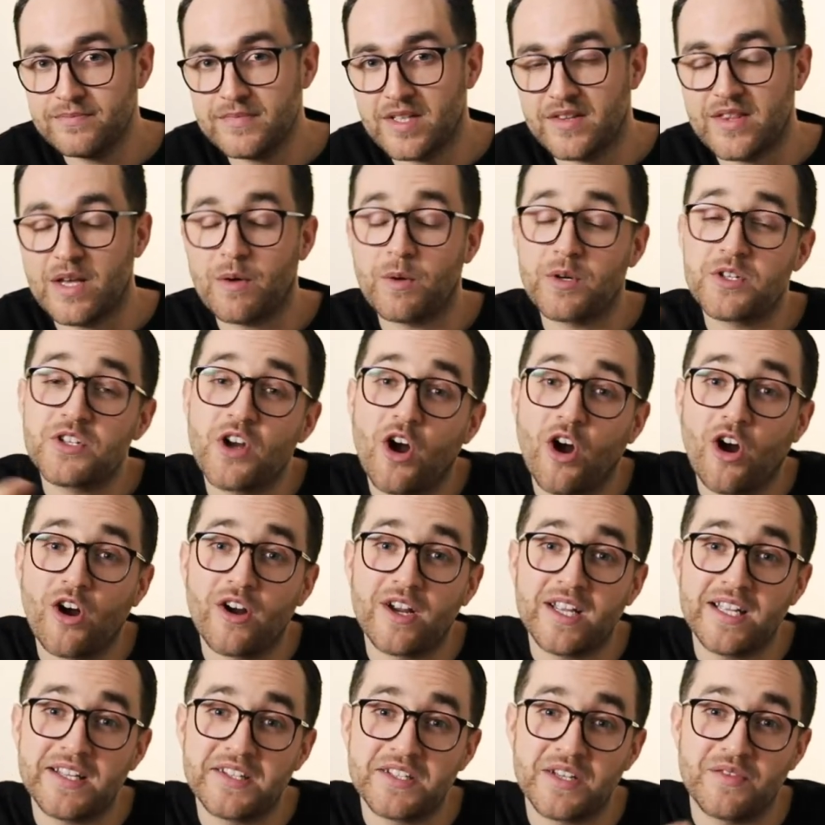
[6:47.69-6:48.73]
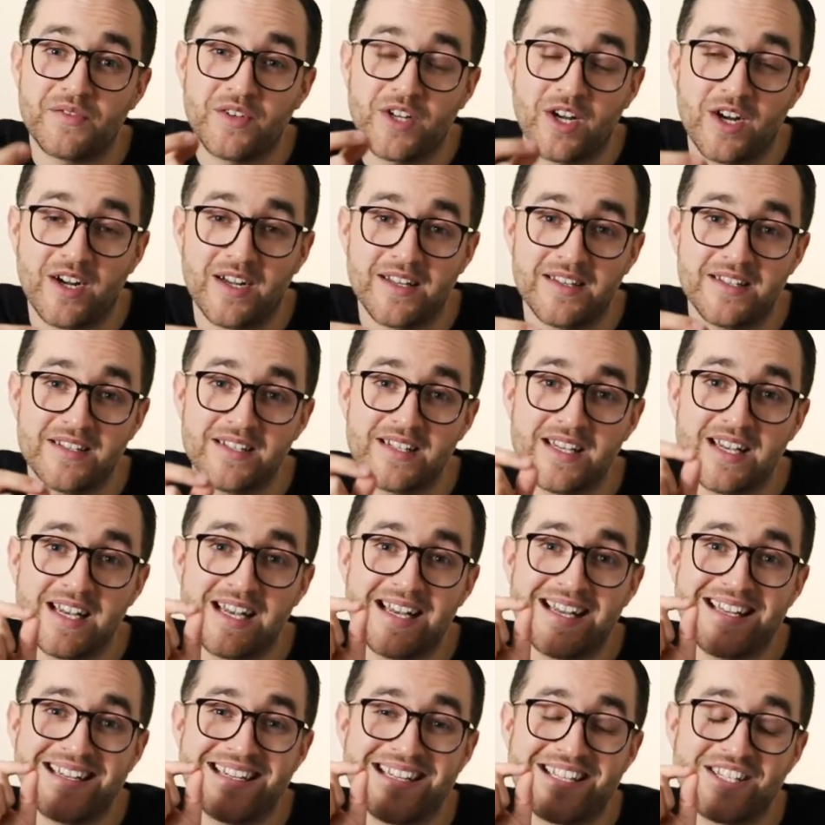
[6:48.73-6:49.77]
They were targets of God's
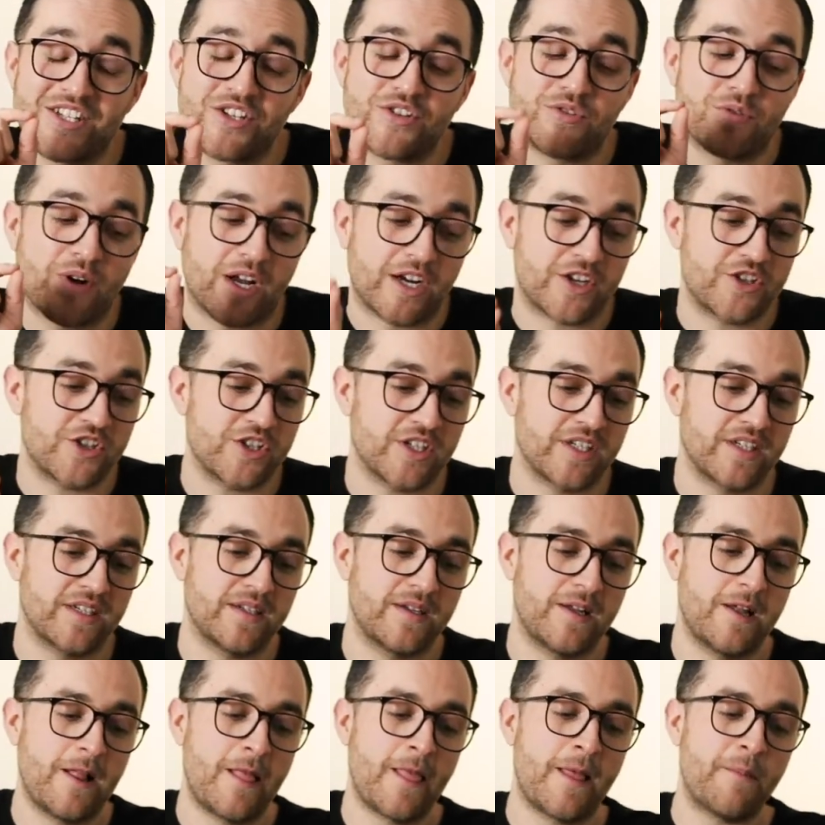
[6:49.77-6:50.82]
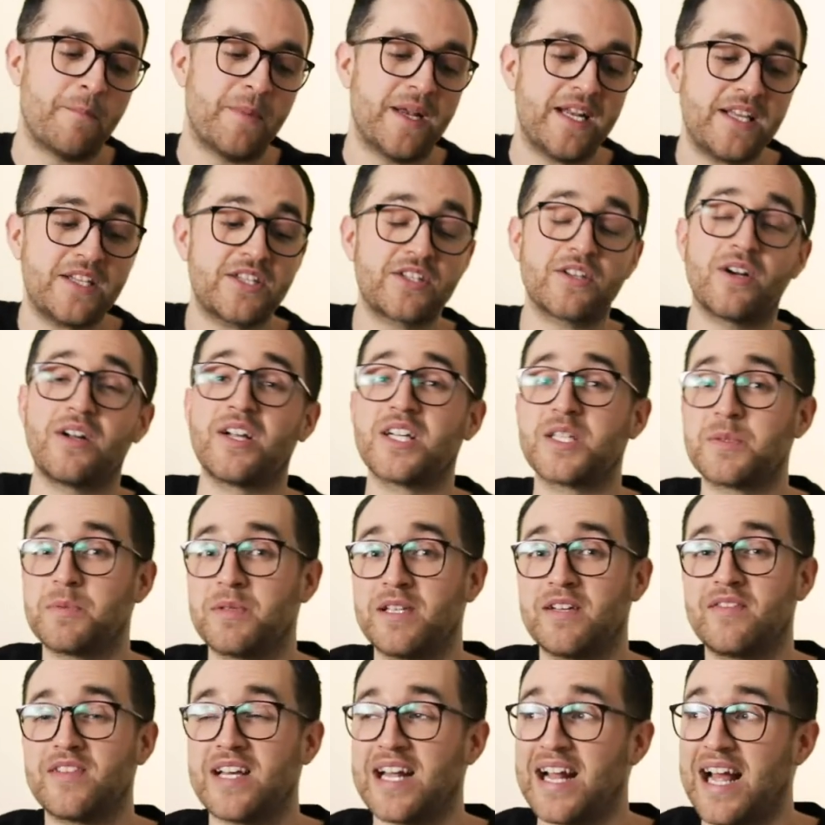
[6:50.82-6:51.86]
destruction. Many scholars
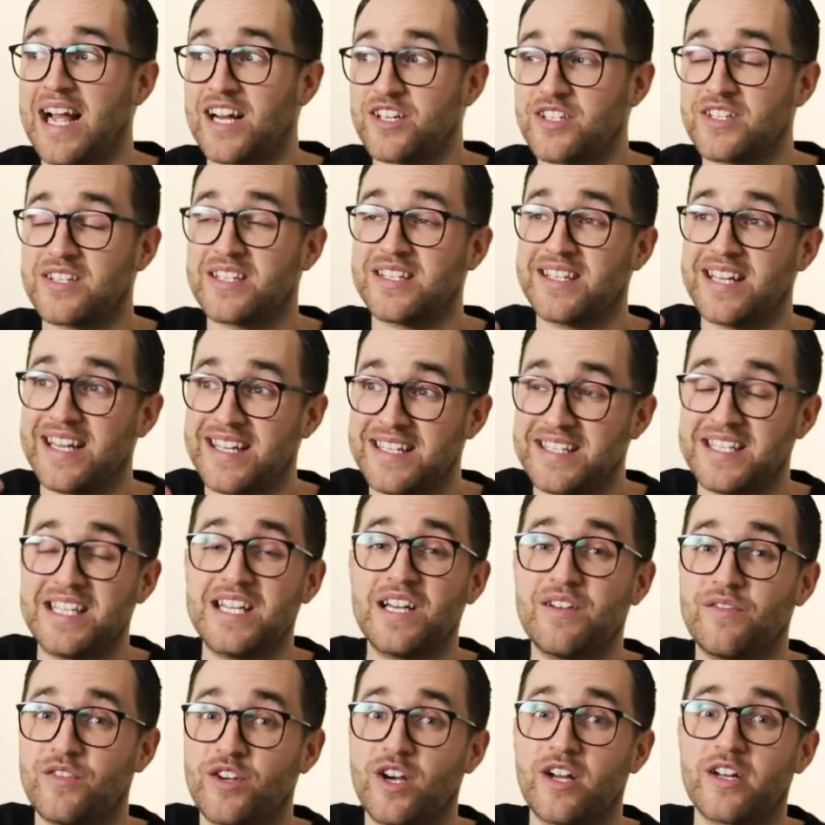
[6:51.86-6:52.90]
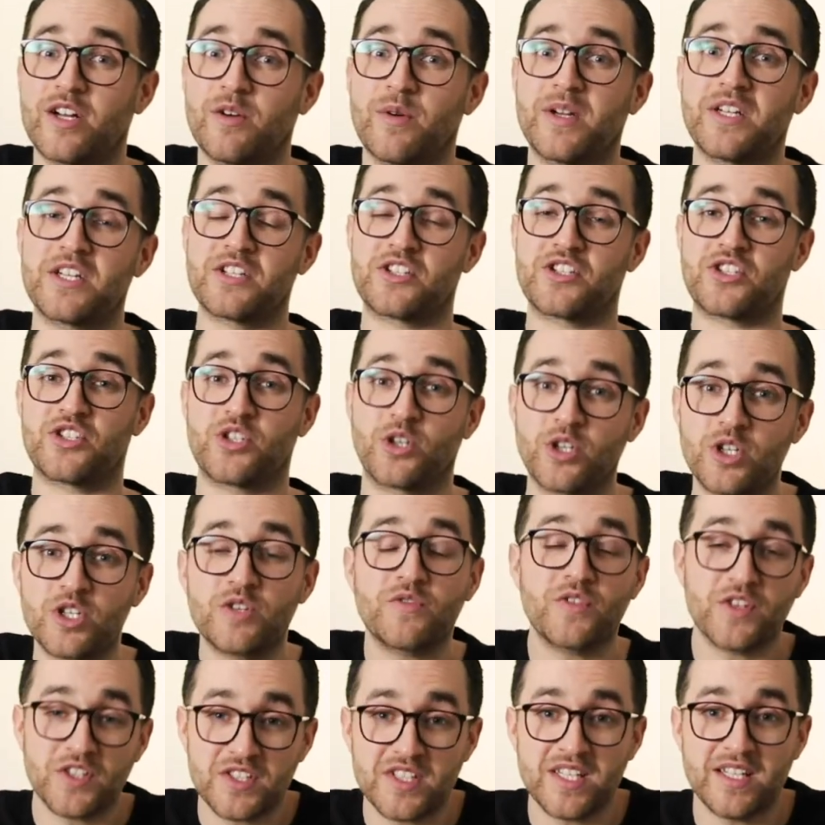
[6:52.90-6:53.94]
believe that actually that the idea of God going to search
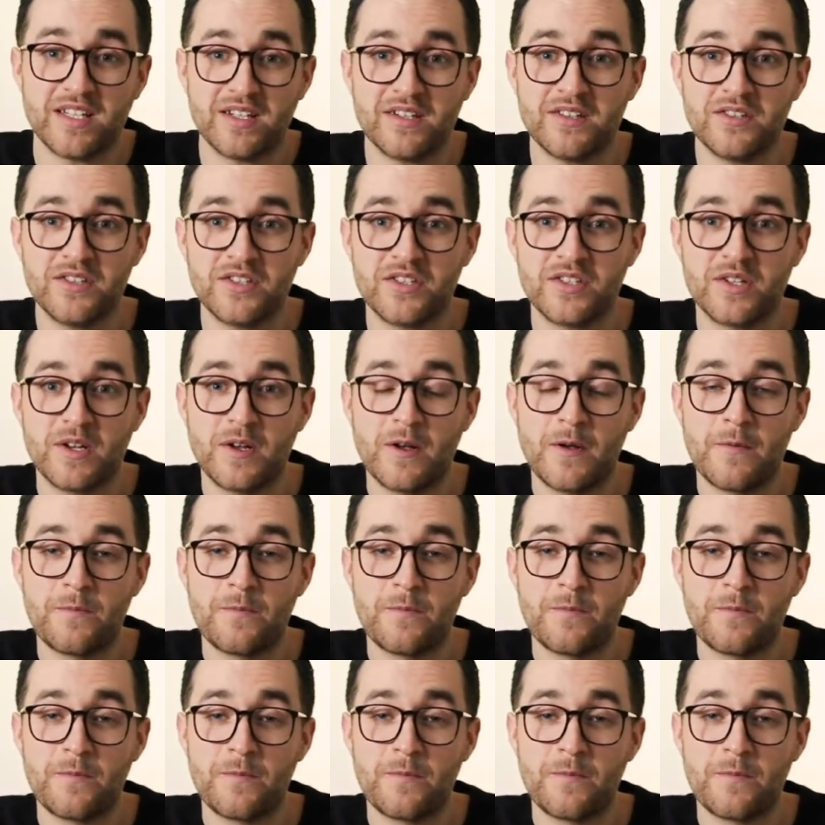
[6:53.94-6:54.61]
for sinners